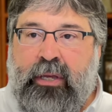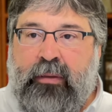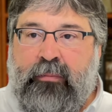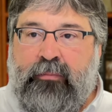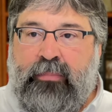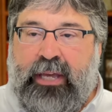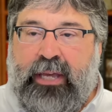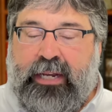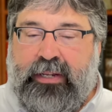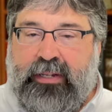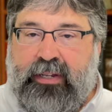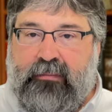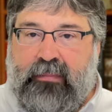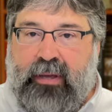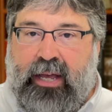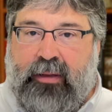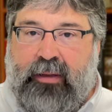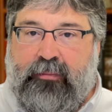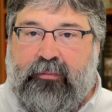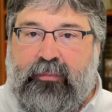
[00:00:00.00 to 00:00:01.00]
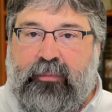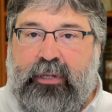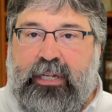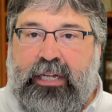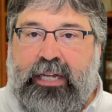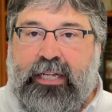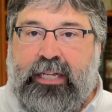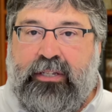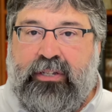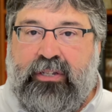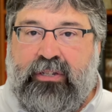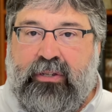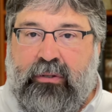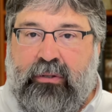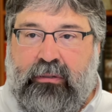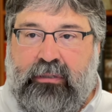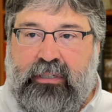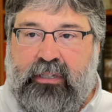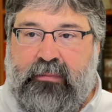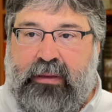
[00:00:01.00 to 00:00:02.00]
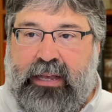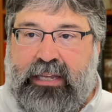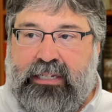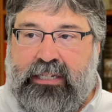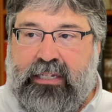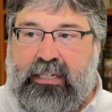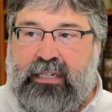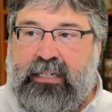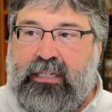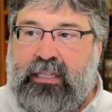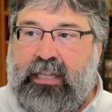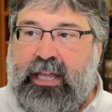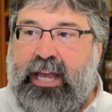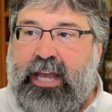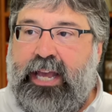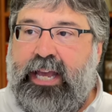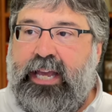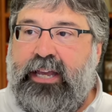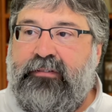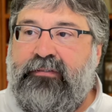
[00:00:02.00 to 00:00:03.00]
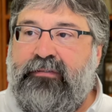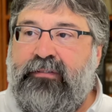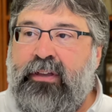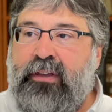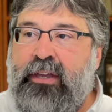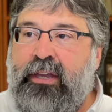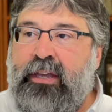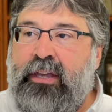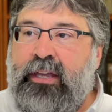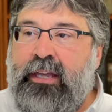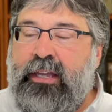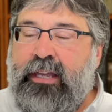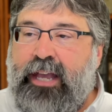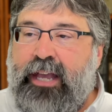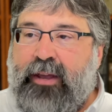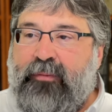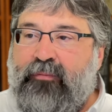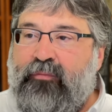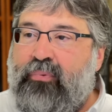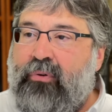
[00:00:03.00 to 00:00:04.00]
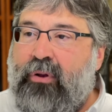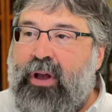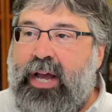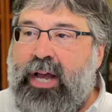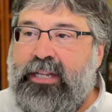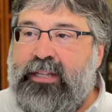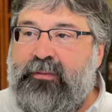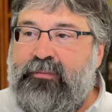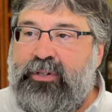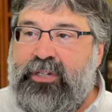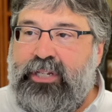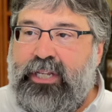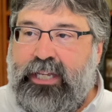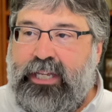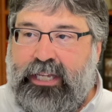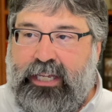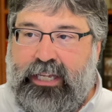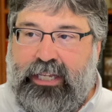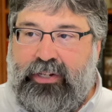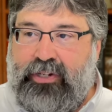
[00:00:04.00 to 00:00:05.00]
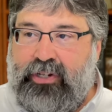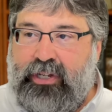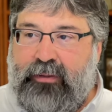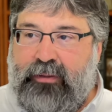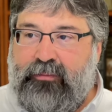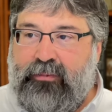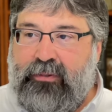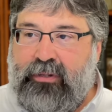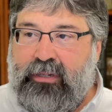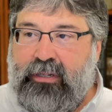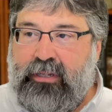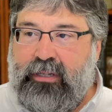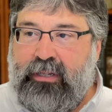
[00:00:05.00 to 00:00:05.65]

picked him up and sold him as a slave and brought him to Egypt.